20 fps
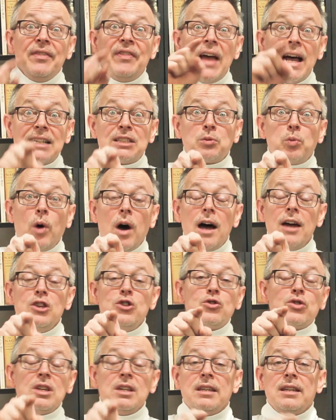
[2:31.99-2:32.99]
That's why
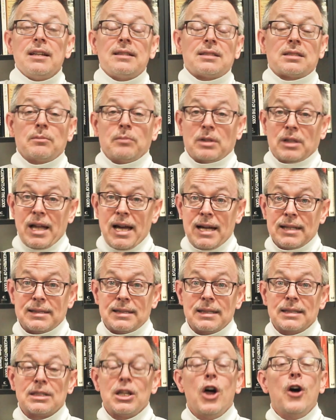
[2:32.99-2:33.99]
you can get some
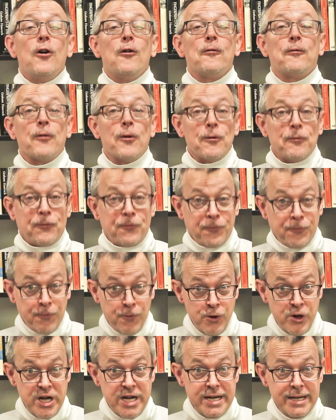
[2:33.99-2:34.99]
classes for
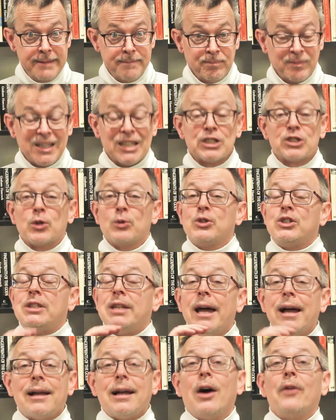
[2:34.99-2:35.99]
free. So
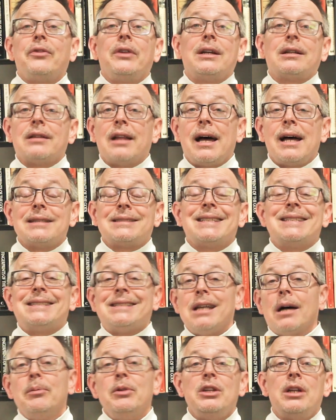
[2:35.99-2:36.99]
check out the classes,
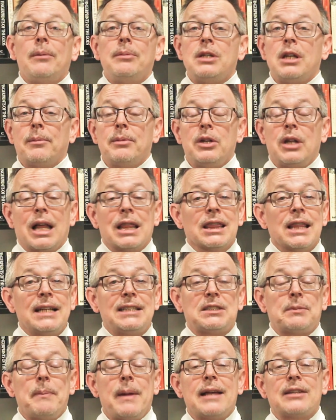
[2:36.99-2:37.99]

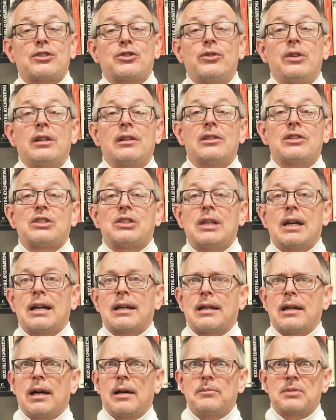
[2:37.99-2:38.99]

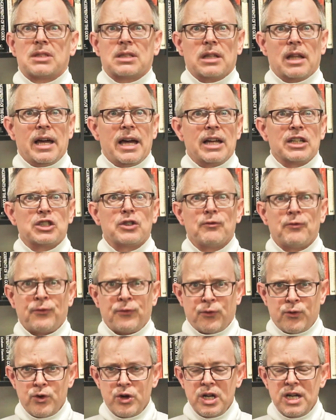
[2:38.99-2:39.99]

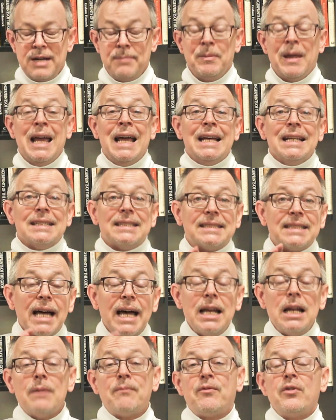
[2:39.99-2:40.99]
www.letsmasterenglish.com/free.
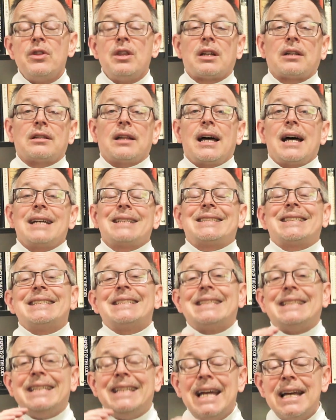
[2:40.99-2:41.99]
Sign up for the
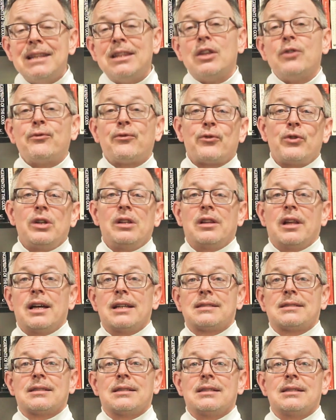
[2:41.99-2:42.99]
classes, get the free
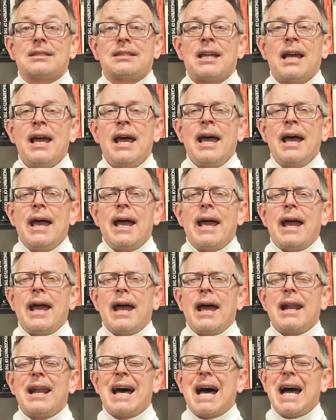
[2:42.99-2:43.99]
lessons,
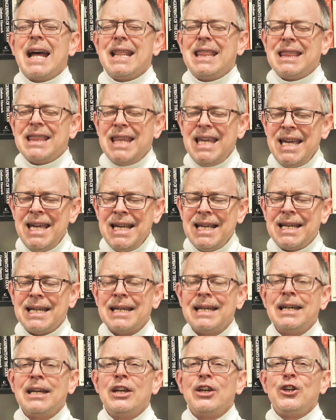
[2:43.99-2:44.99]
and I
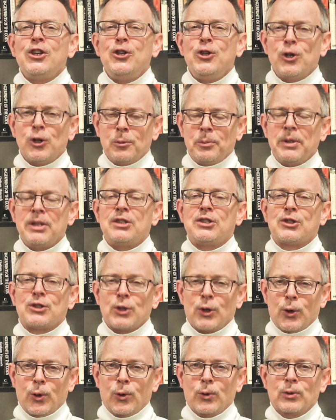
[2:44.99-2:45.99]
think you'll be
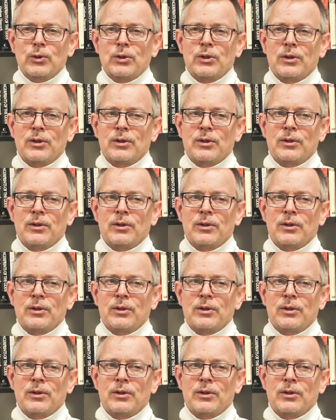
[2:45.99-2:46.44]
sold.